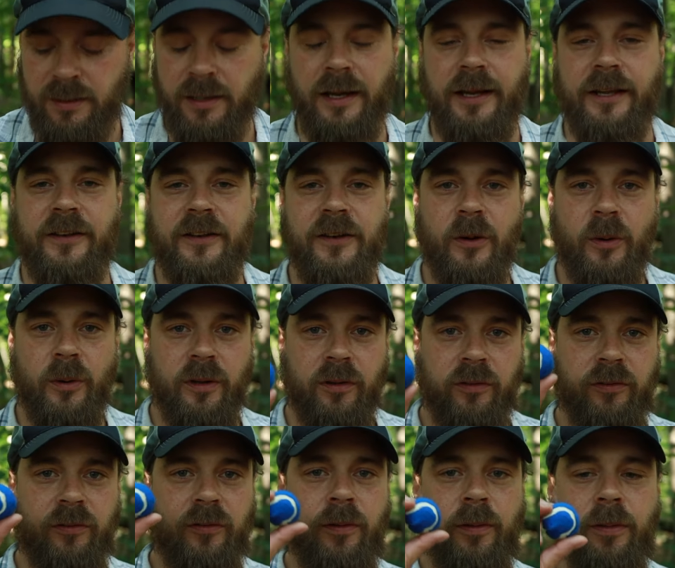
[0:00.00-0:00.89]
I had
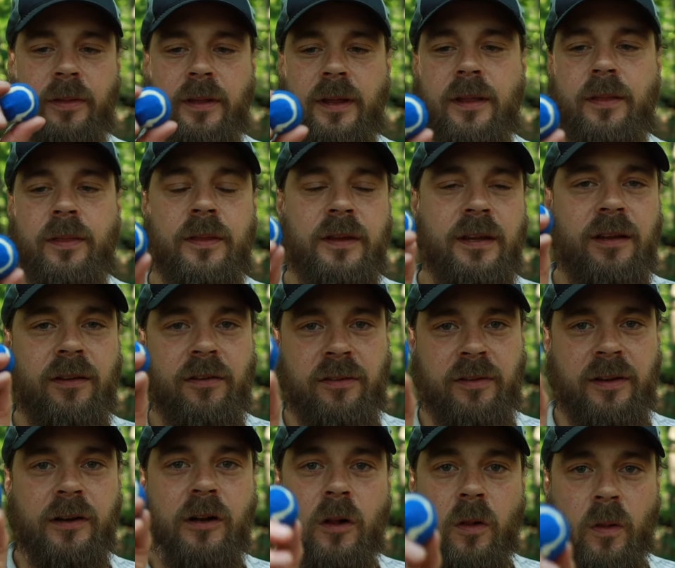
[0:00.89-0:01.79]
noticed that
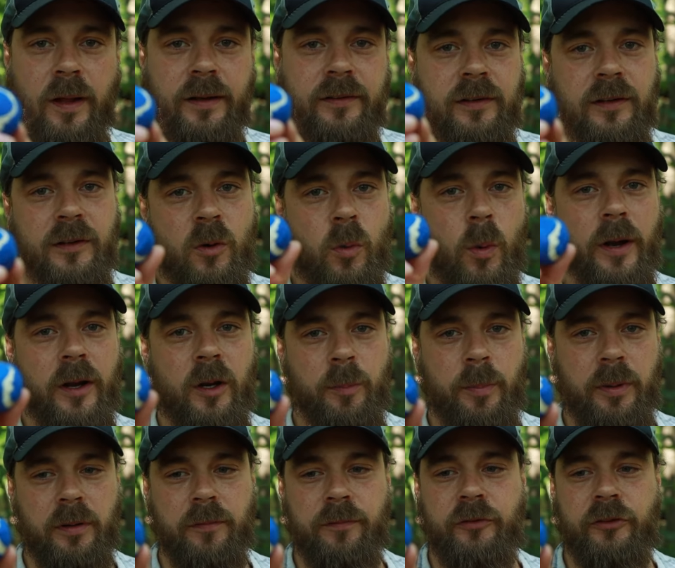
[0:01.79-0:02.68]
these had collected quite a
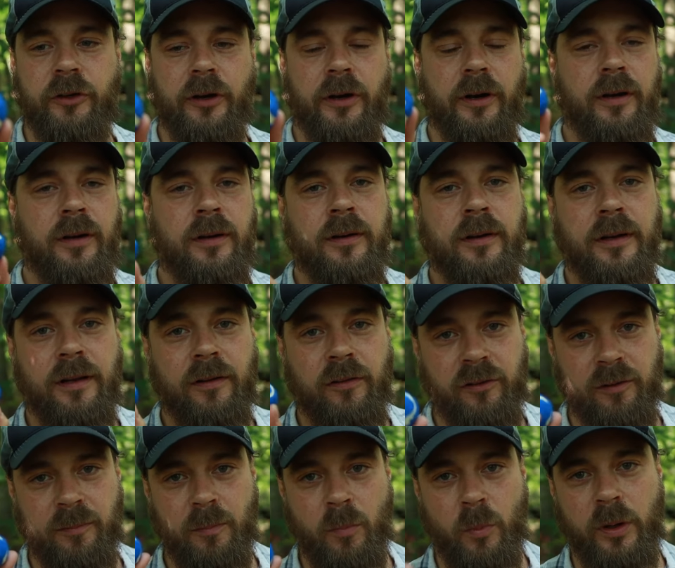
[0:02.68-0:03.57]
bit of dirt and
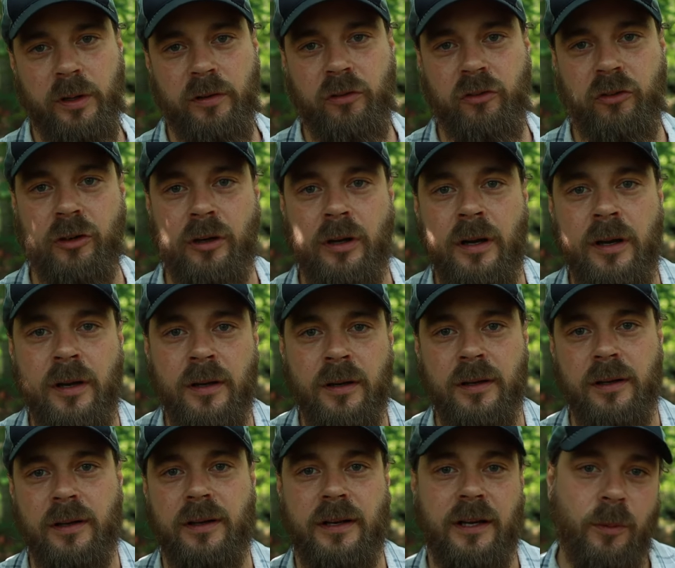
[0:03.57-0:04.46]
some moisture
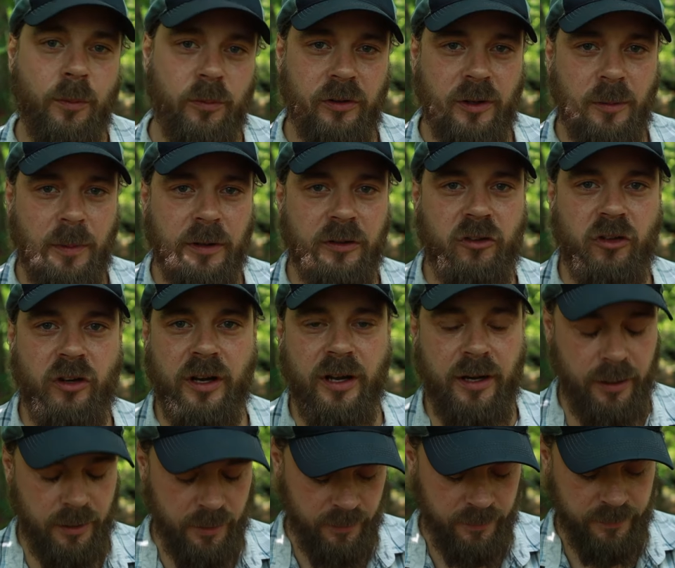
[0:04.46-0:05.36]
and it was on my
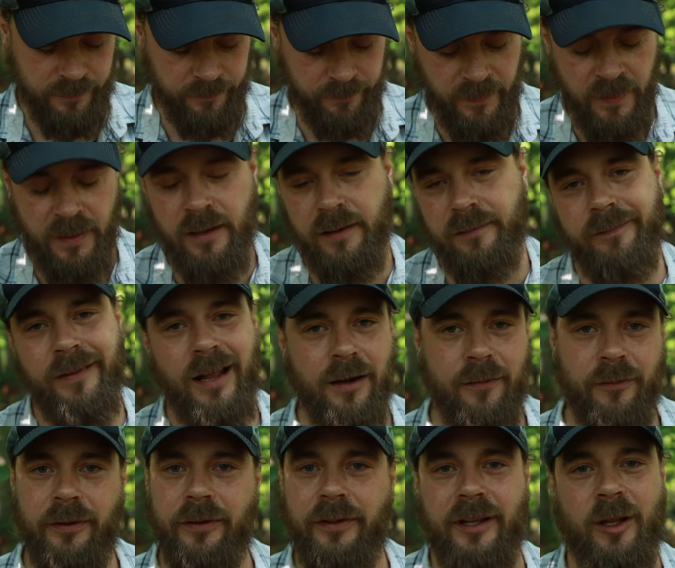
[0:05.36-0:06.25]
chair and
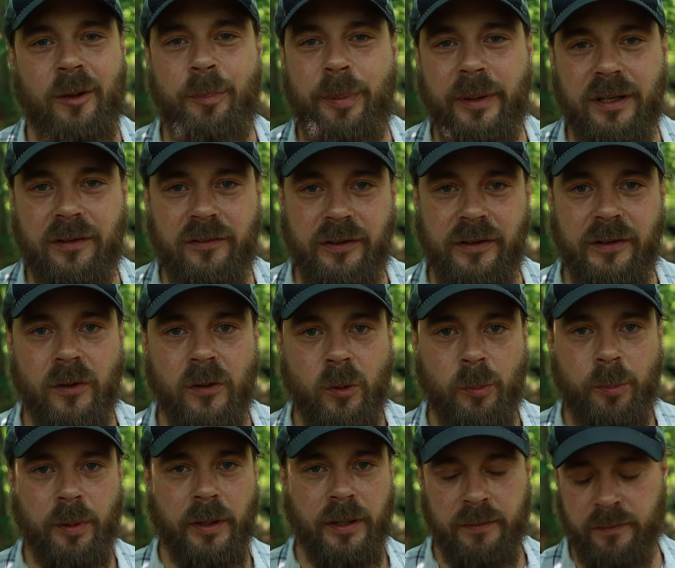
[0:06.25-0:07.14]
not really a big
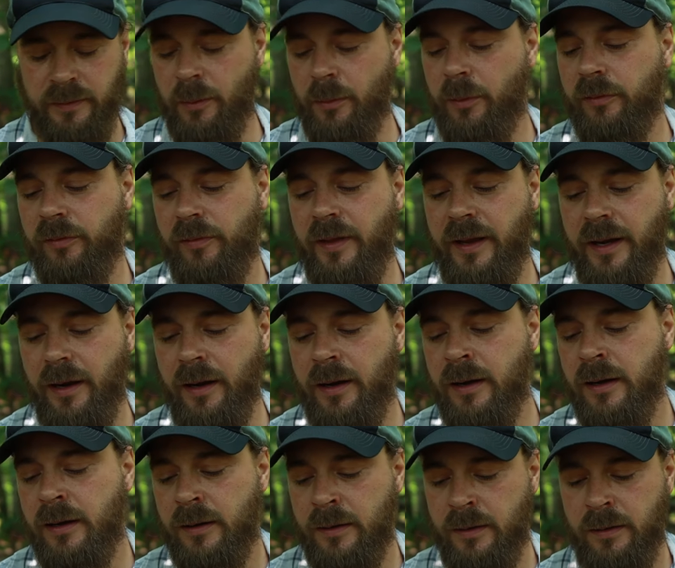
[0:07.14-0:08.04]
deal, but it was there.